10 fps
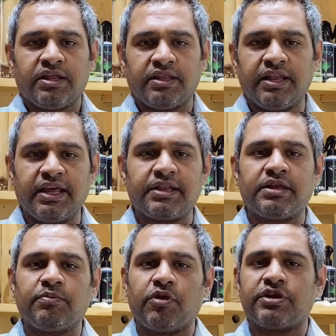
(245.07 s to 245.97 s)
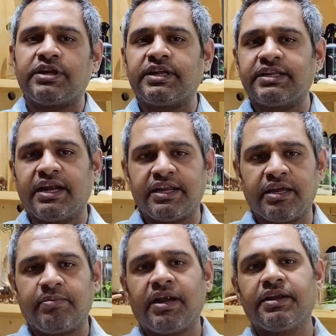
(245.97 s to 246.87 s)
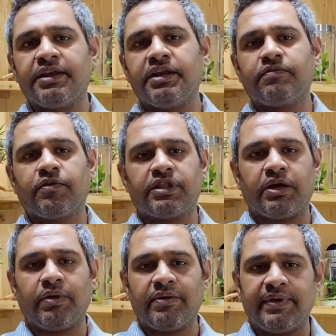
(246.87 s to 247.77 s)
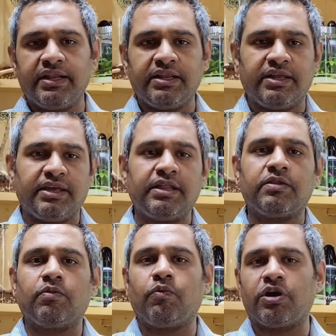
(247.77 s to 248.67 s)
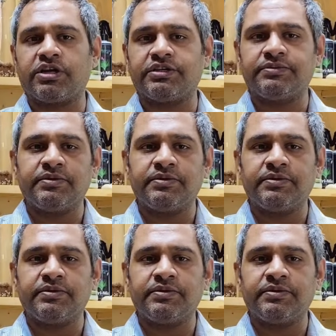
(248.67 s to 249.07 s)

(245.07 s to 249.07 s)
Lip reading: The next important thing that air plant need for survival is water.